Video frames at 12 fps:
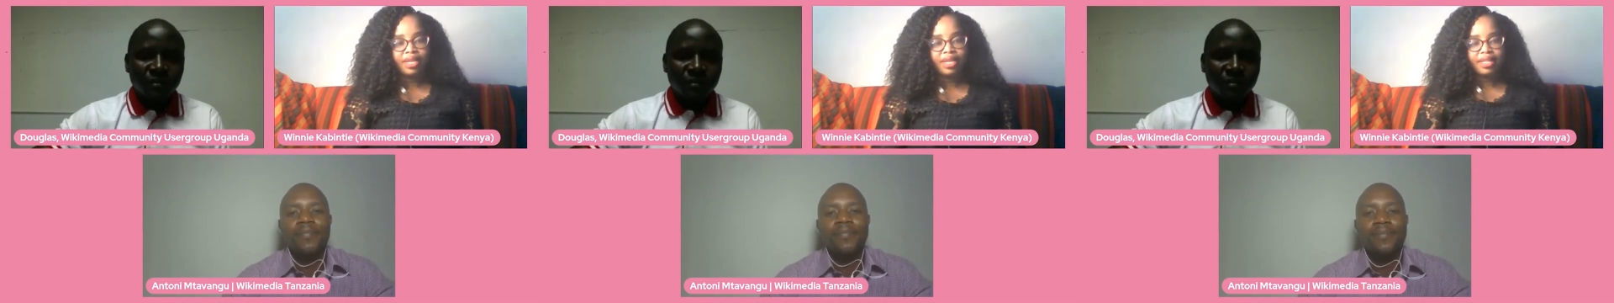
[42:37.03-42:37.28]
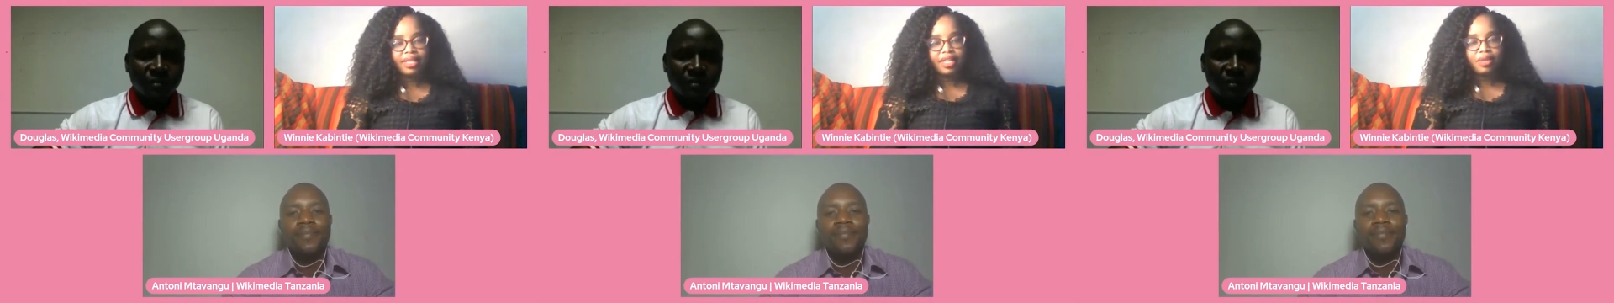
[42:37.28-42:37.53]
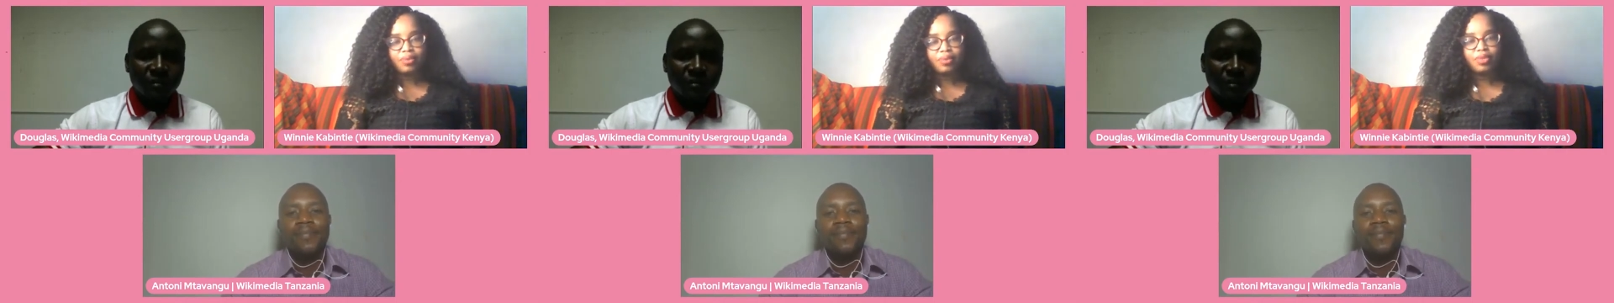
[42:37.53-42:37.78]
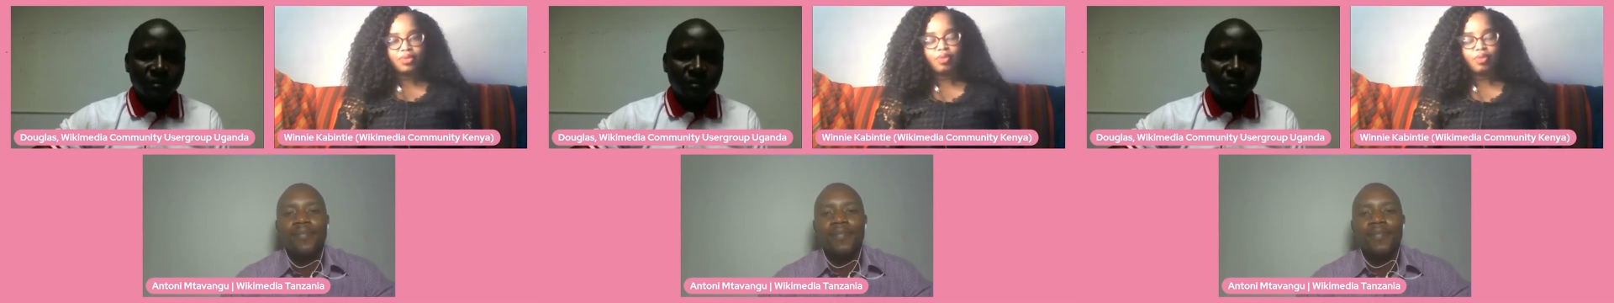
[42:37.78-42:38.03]
Speaker 1: Thank you
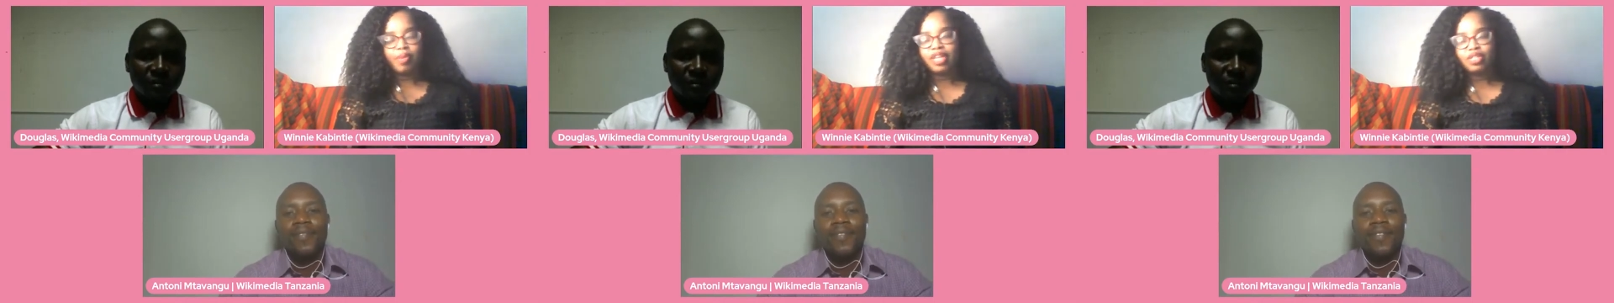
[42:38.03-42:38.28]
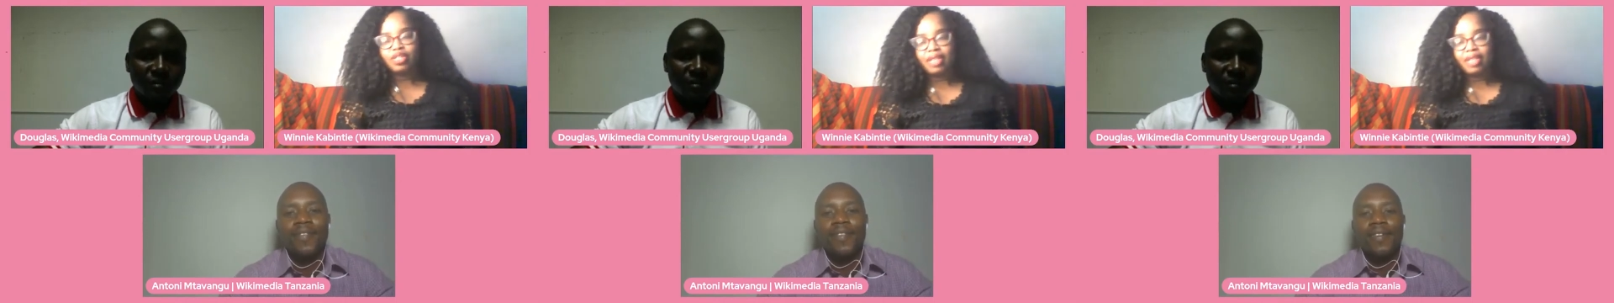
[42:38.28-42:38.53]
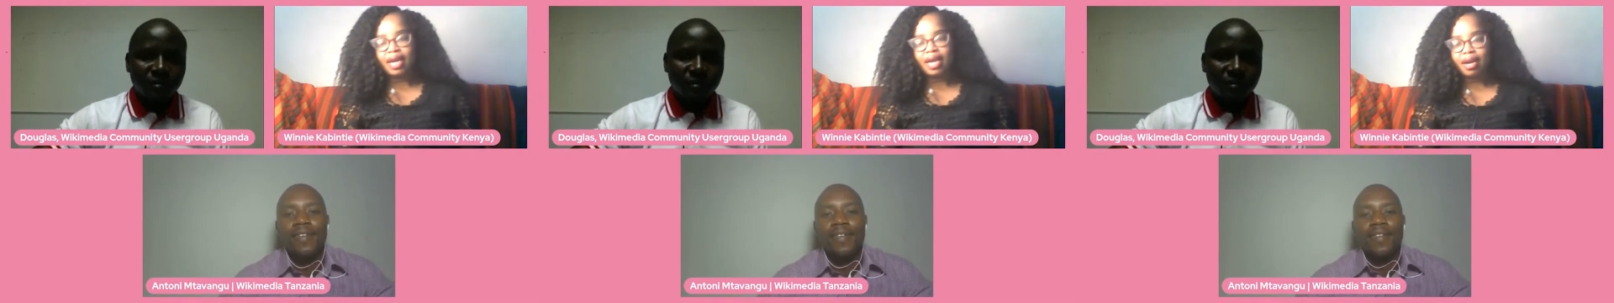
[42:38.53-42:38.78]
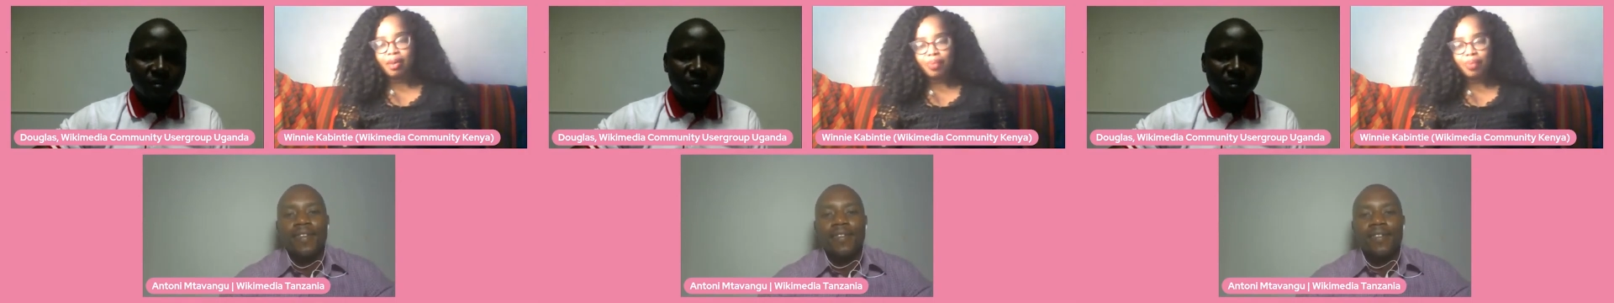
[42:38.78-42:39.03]
so much.
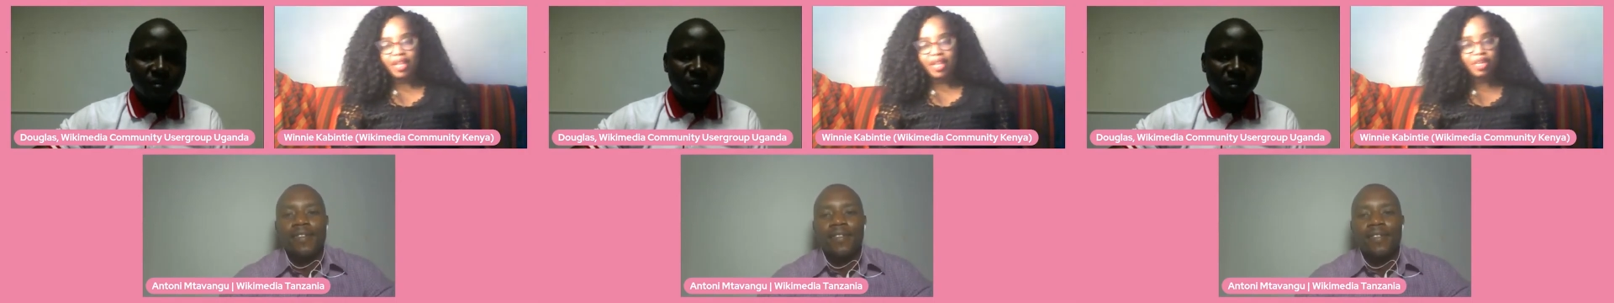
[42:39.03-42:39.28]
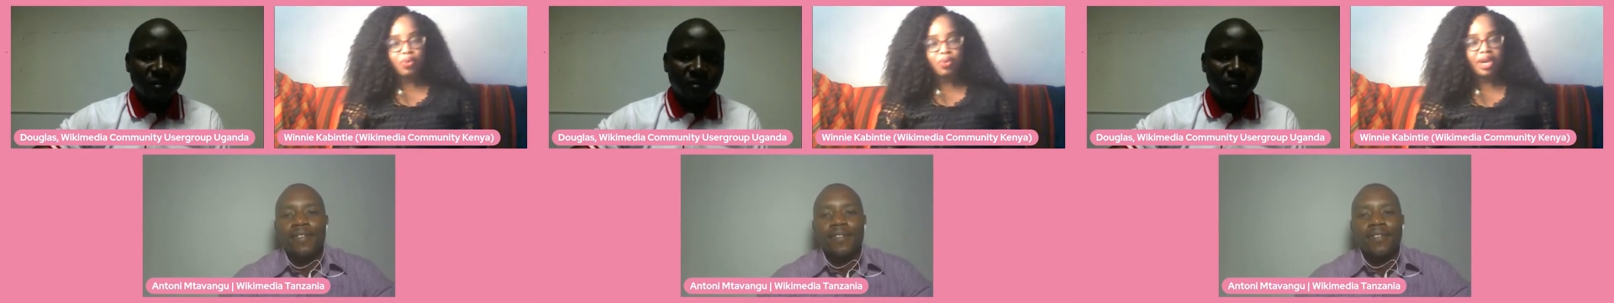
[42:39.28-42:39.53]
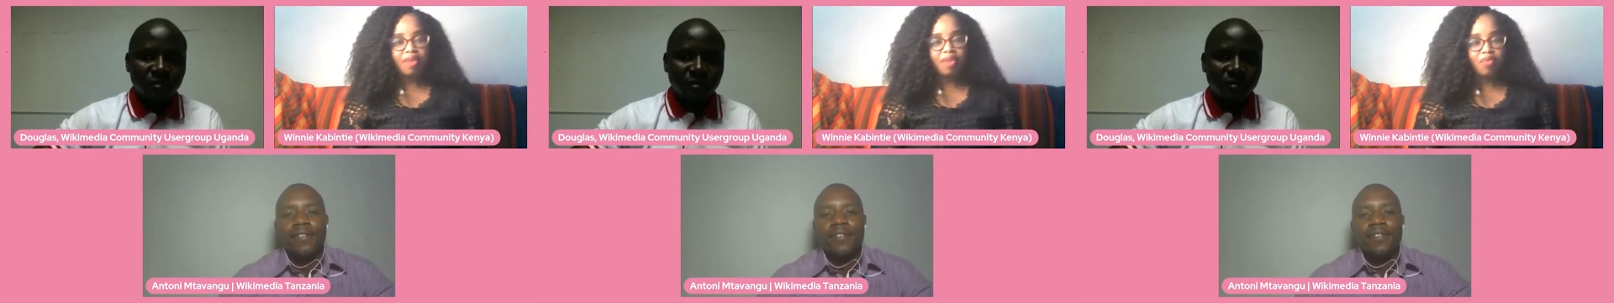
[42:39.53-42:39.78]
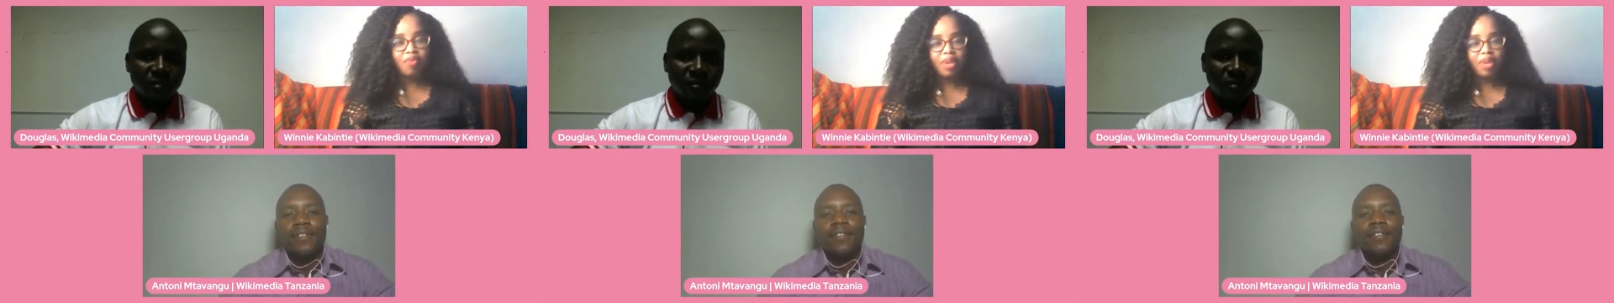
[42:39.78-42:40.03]
Um, I think we
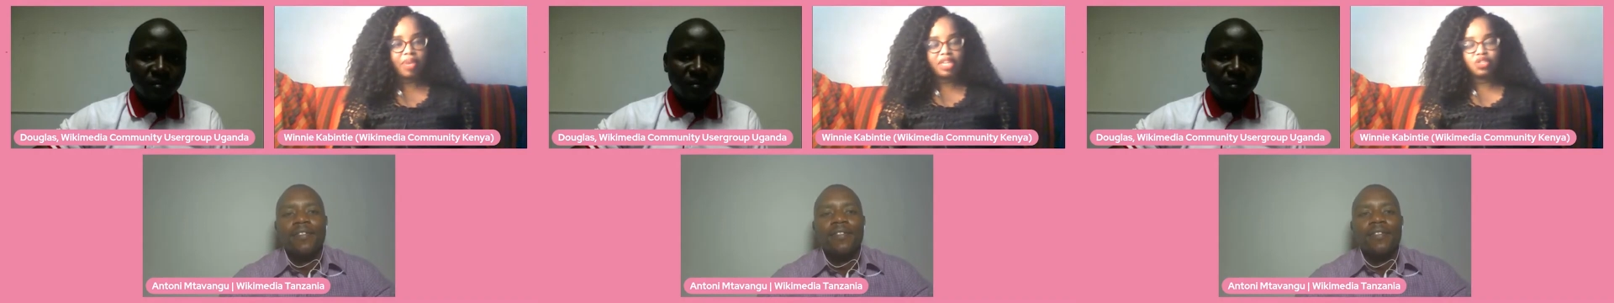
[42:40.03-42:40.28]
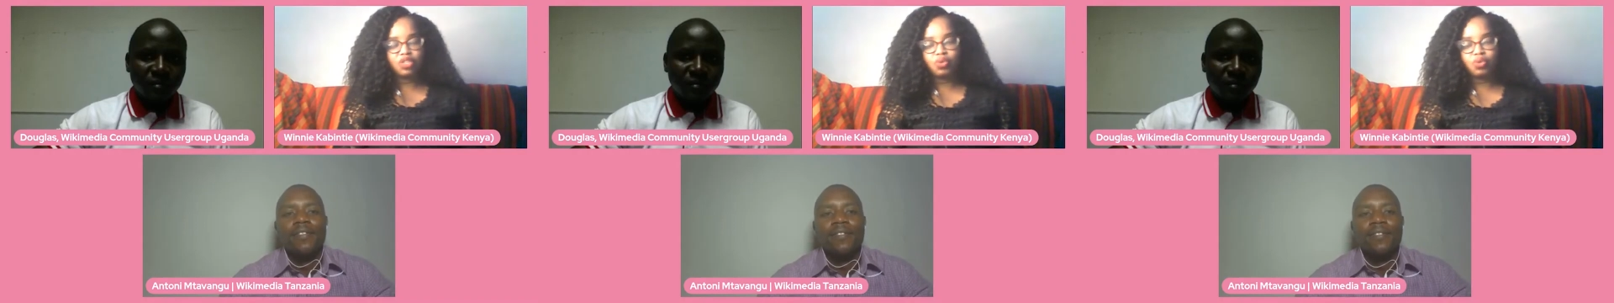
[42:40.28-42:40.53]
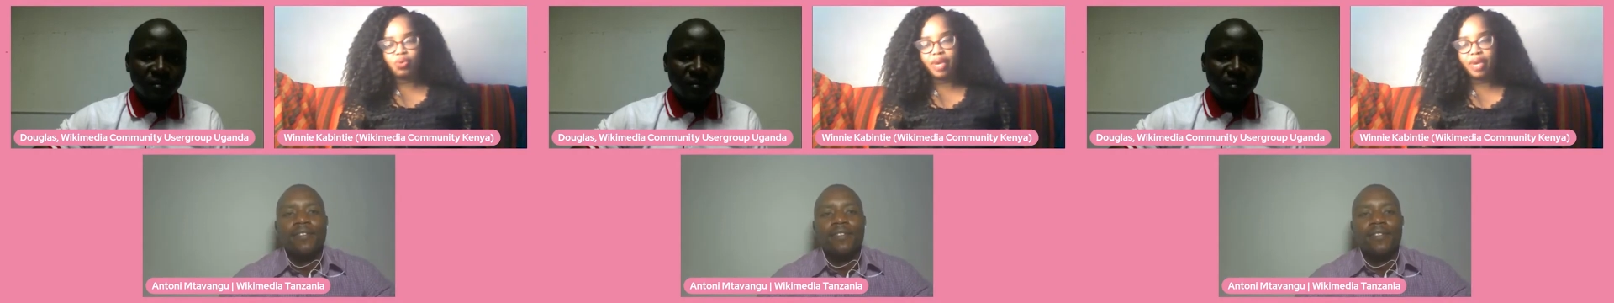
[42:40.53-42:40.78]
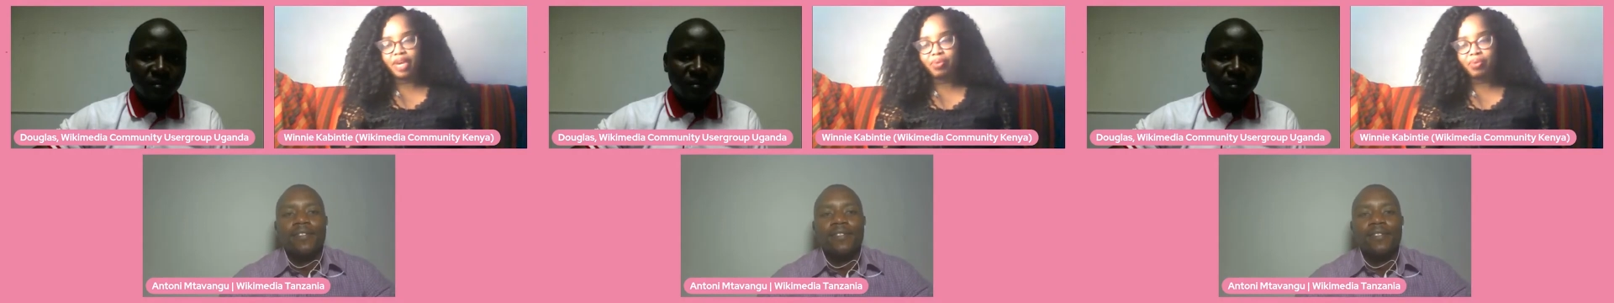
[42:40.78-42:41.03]
have one minute to go
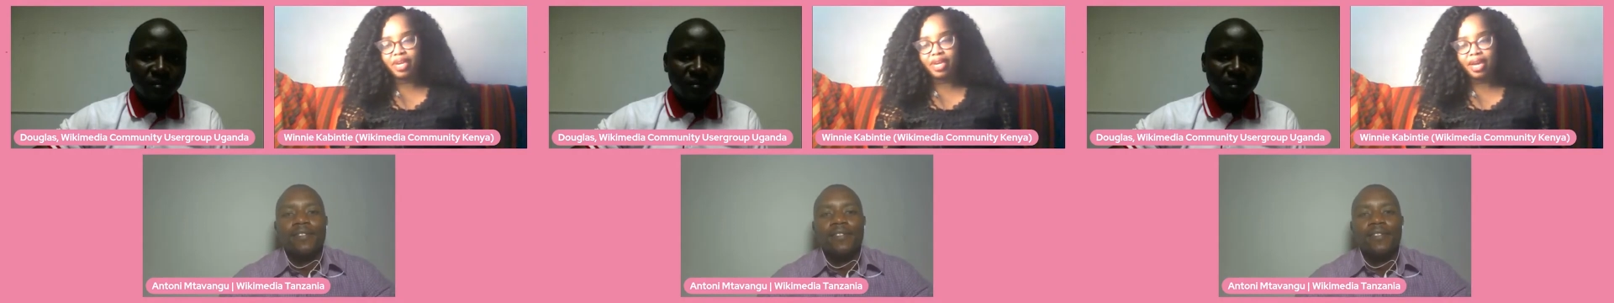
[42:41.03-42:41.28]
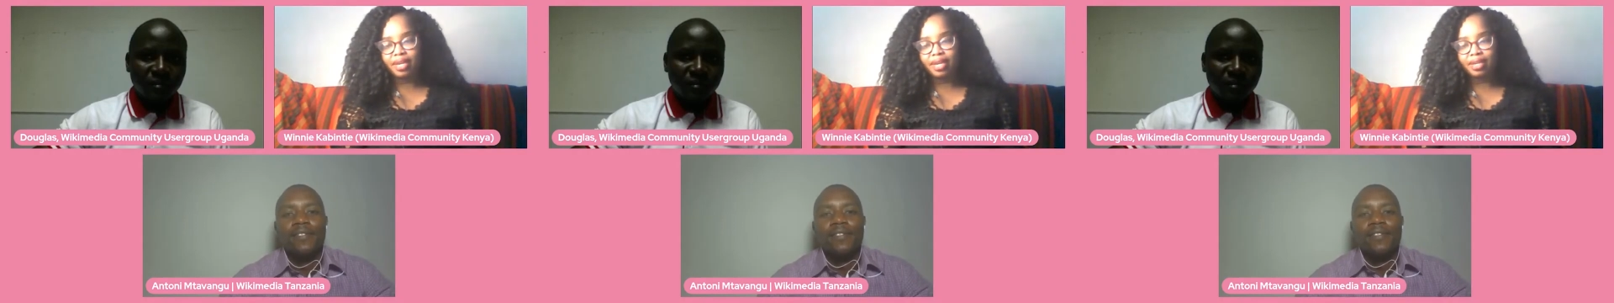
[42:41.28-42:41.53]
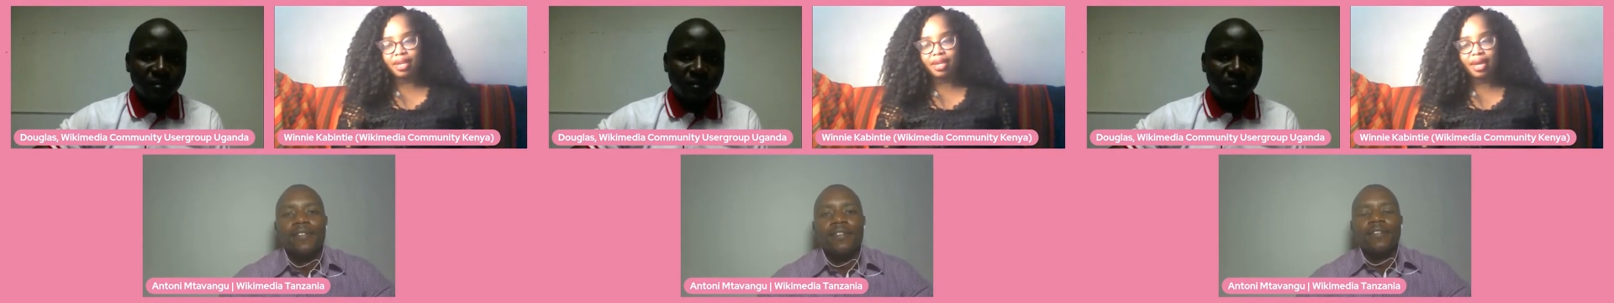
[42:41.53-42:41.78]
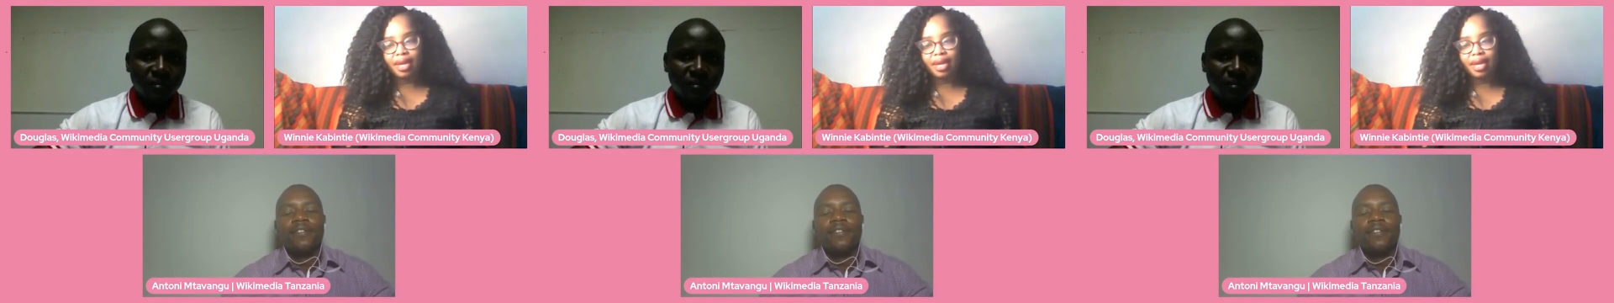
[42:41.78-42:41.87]
and we can